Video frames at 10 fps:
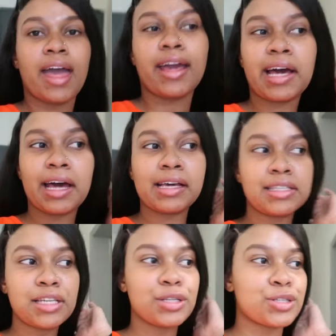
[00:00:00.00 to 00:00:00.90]
hey
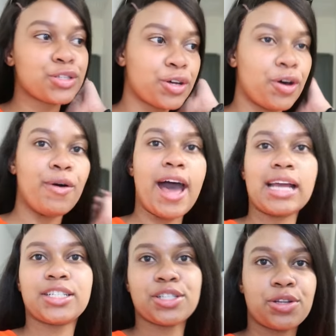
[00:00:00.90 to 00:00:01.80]
guys, so
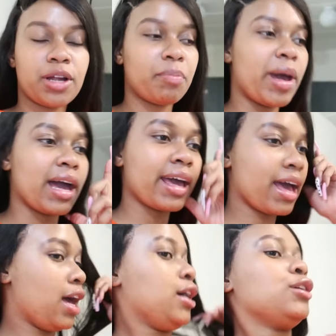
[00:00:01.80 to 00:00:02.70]
I just got back
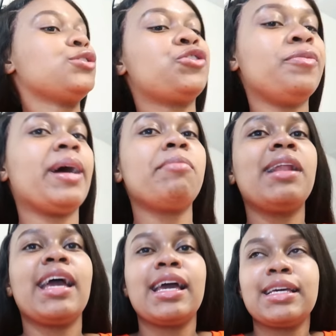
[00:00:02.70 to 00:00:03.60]
to my
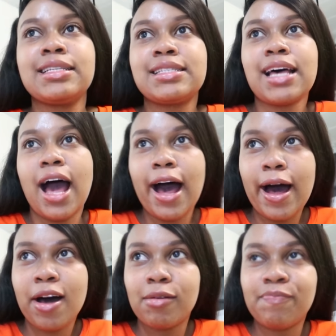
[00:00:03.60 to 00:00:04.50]
place.
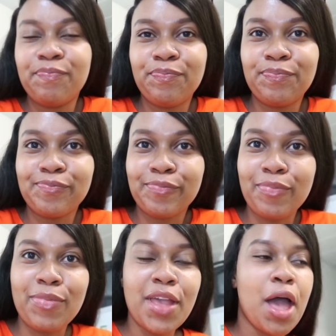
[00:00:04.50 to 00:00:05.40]
Um,
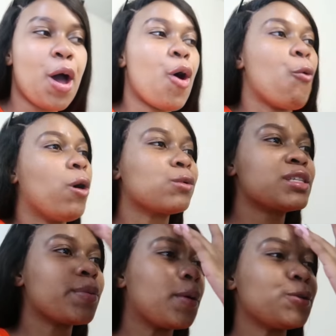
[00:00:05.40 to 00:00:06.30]
what
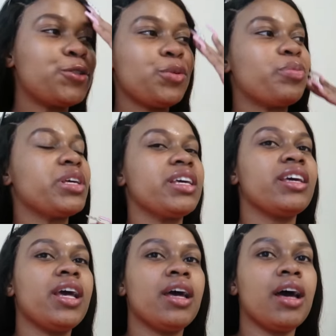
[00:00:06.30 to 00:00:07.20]
was supposed to
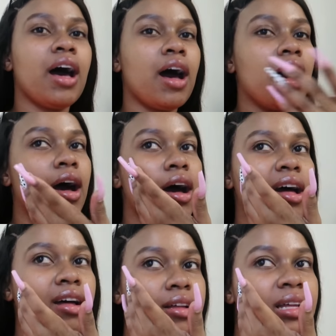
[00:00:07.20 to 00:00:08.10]
be
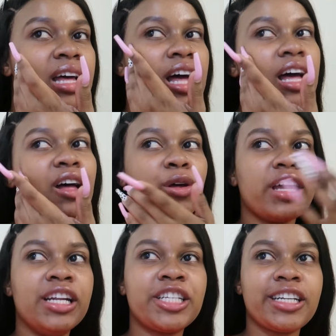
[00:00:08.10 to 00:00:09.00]
uh,
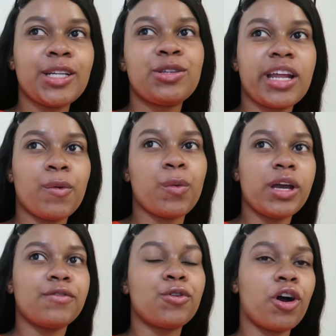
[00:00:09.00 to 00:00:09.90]
initially today we
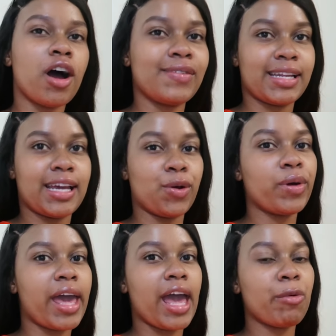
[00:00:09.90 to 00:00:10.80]
went for a coffee date
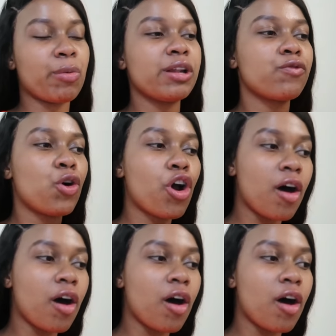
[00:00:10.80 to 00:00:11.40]
okay we went for